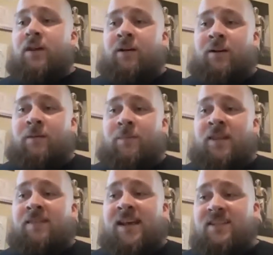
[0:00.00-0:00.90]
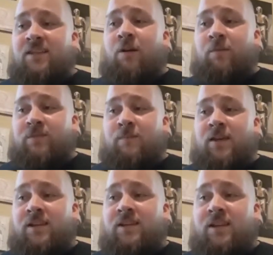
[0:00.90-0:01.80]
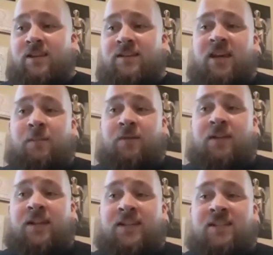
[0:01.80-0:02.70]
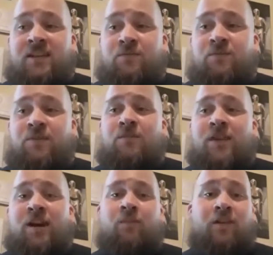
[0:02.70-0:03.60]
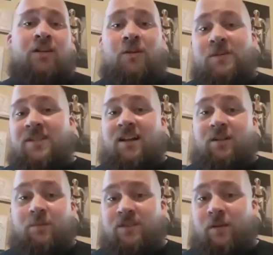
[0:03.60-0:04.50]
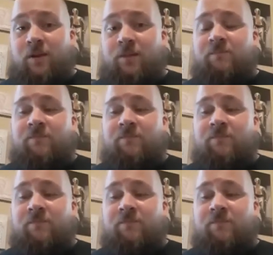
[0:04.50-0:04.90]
And that's the ultimate key to deck building, is that you do not really know exactly what's coming.